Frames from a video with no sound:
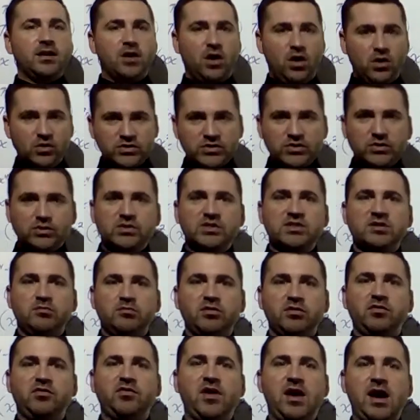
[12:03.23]
also
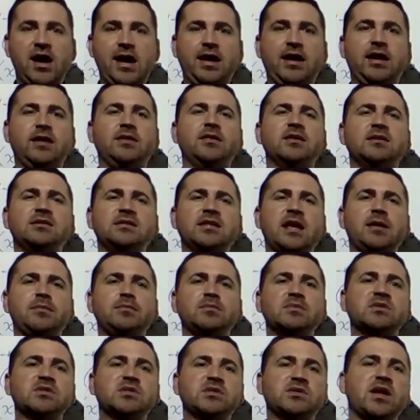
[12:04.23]
simplify in the same
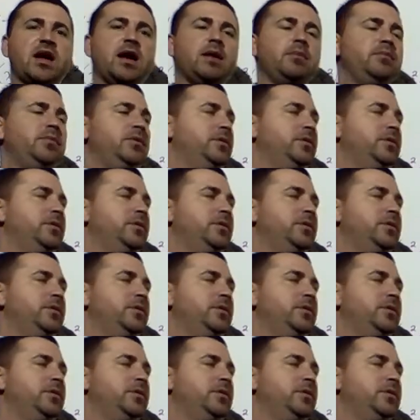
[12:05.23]
step.